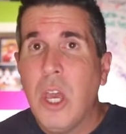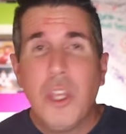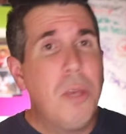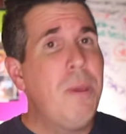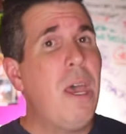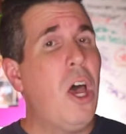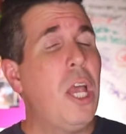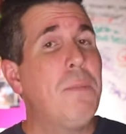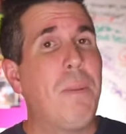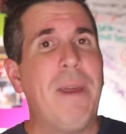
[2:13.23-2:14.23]
you'll be
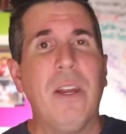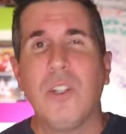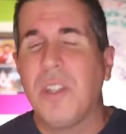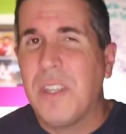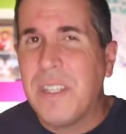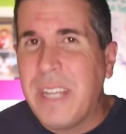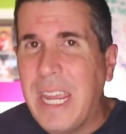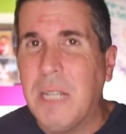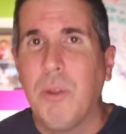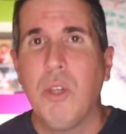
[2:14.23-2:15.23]
unprepared to
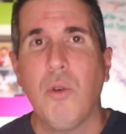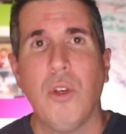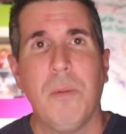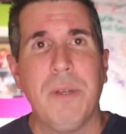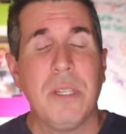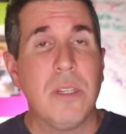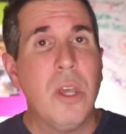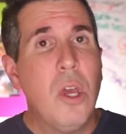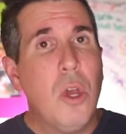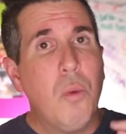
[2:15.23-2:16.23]
sustainably grow your business,
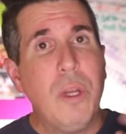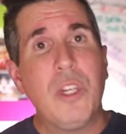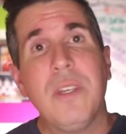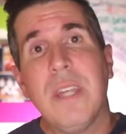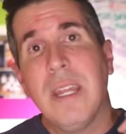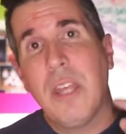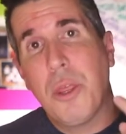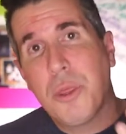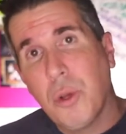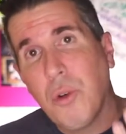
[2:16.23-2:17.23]
which is the
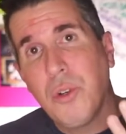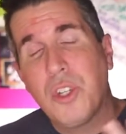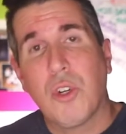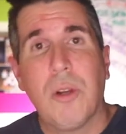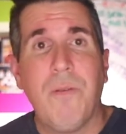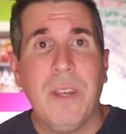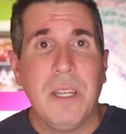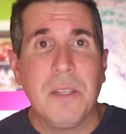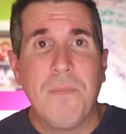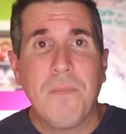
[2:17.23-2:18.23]
third startup phase.